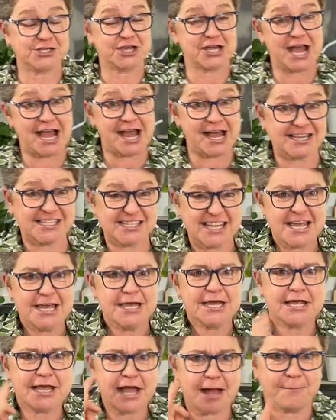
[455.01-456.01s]
So, guys,
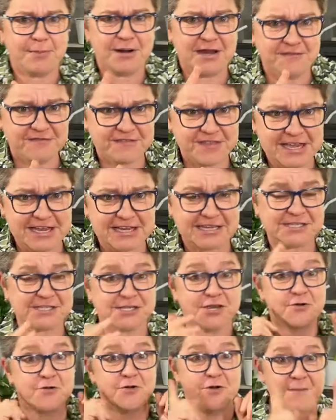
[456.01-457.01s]
couple of
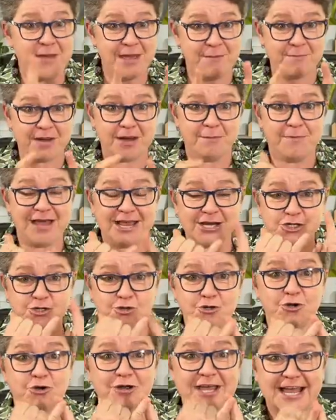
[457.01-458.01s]
things. Remember, make
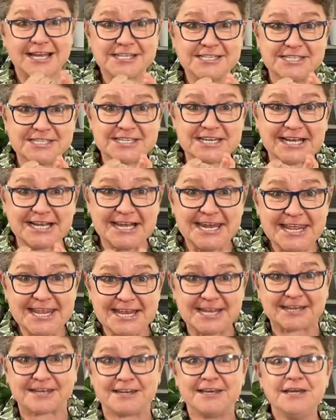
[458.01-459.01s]
sure your gutters are
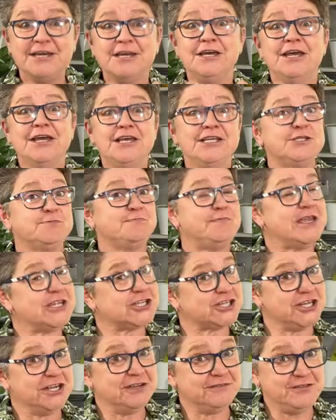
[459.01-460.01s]
clean,
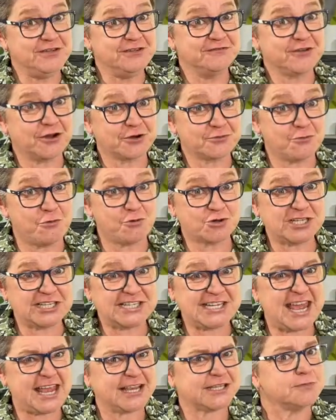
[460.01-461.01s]
especially if you've got water
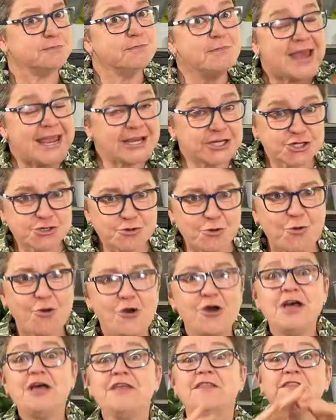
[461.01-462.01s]
tanks. Make
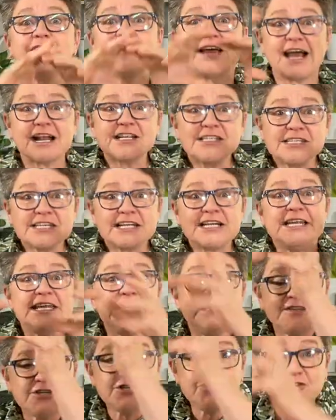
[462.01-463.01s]
sure that the gutters are
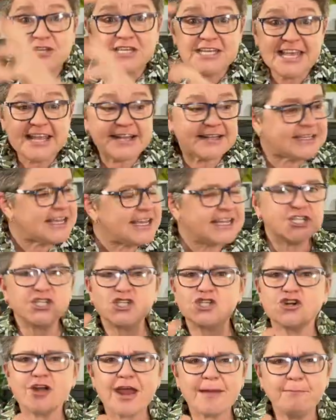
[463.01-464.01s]
clean, that you can get
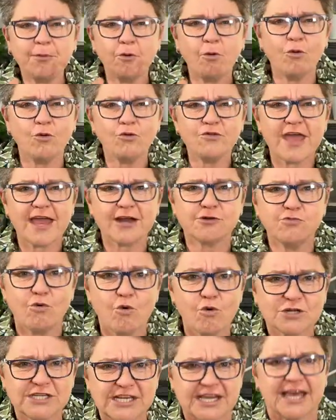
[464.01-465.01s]
trap all that
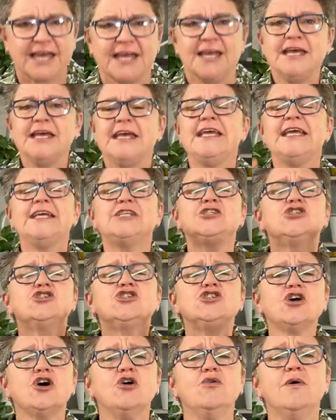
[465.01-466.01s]
water. It's
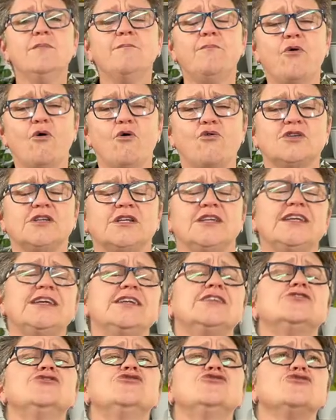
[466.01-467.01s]
so important.
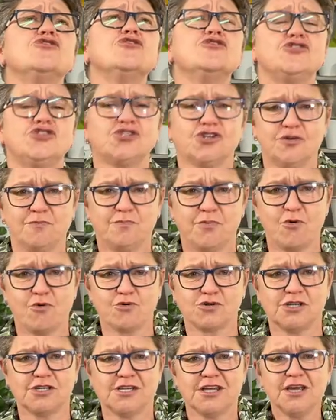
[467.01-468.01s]
It's so, so
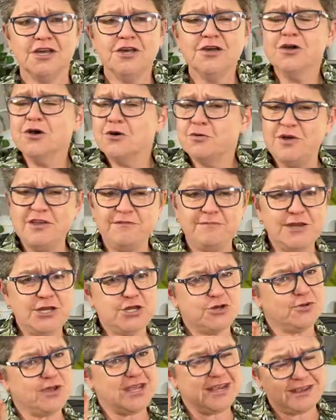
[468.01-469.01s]
important. We've
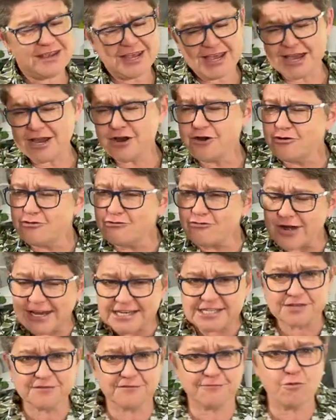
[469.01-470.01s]
been doing
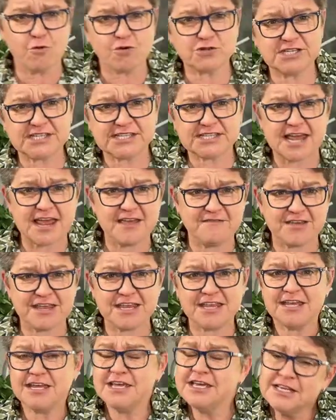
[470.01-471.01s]
aggressive water
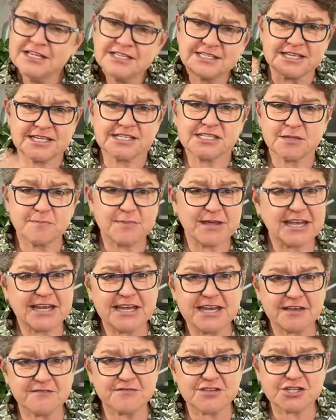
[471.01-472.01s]
saving since the
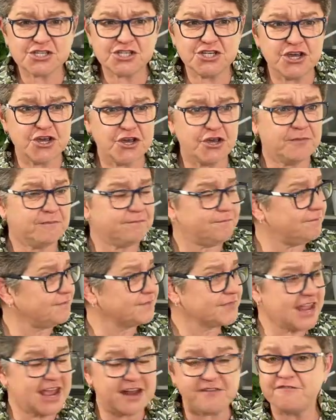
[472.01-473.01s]
beginning of this year
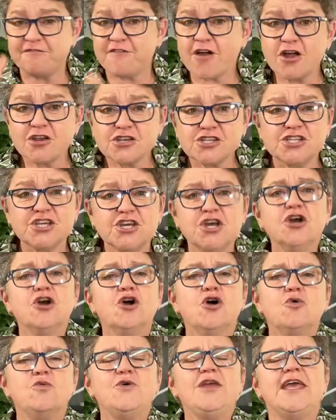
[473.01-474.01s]
and folks,
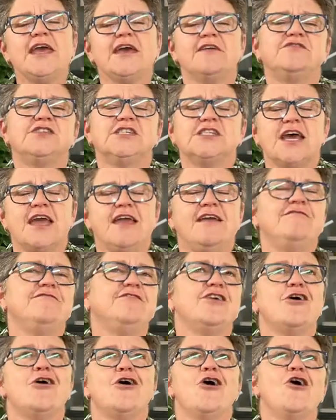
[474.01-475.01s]
we have
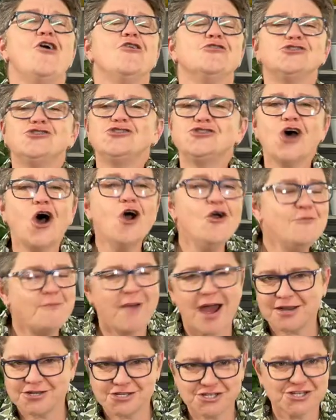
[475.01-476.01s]
saved so
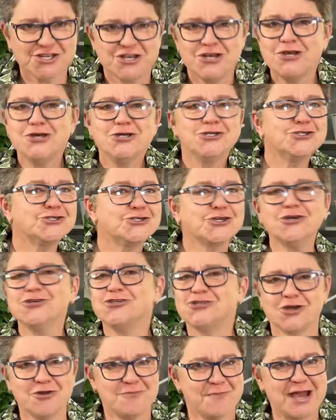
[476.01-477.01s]
much, so,
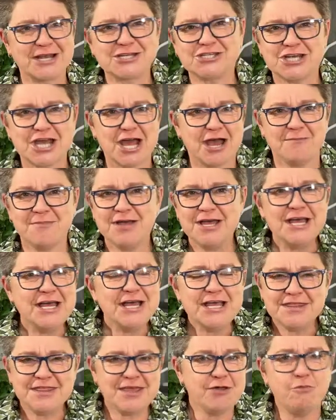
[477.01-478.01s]
so much. Um,
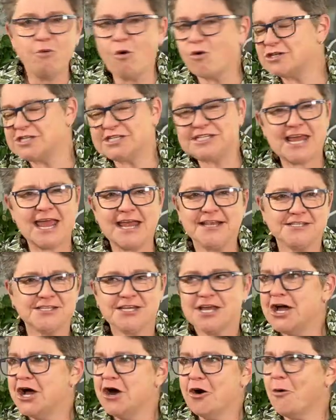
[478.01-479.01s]
there are water
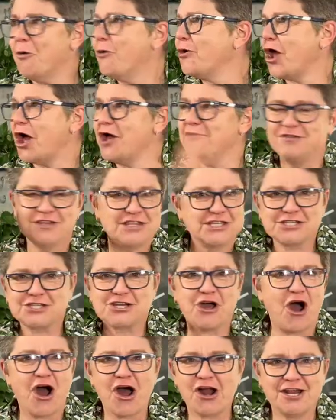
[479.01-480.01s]
tanks all over this
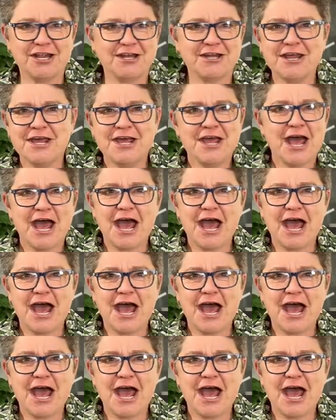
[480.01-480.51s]
garden.